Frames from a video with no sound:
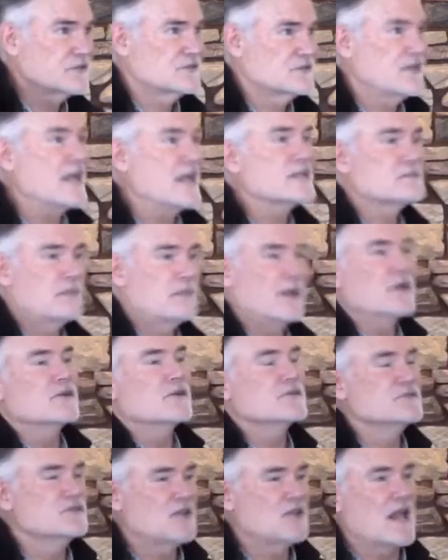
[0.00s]
takes Peter
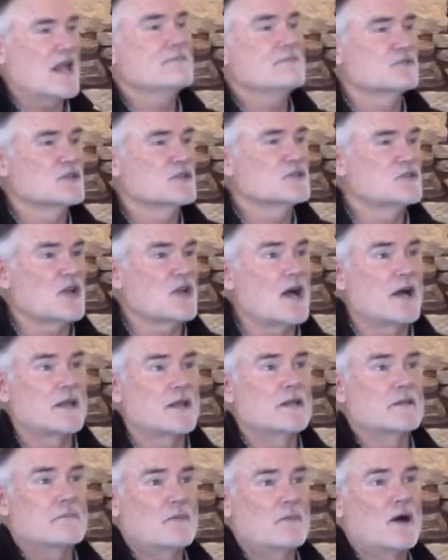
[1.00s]
and James and
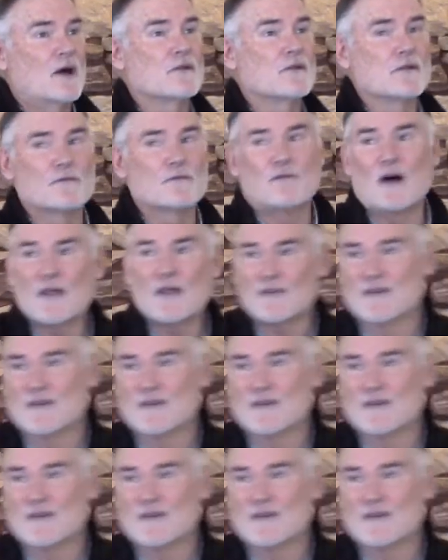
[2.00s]
John and the mother and the father